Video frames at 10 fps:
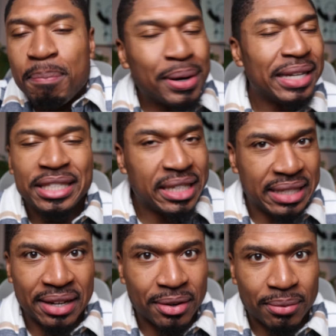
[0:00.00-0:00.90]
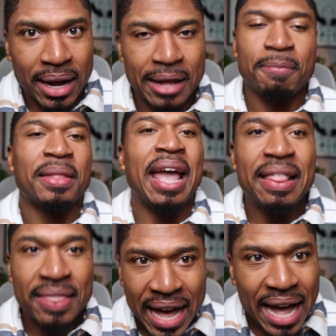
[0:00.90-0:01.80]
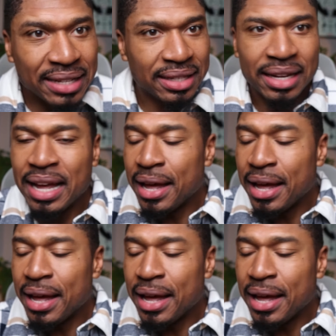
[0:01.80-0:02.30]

but it's just here, right? And that,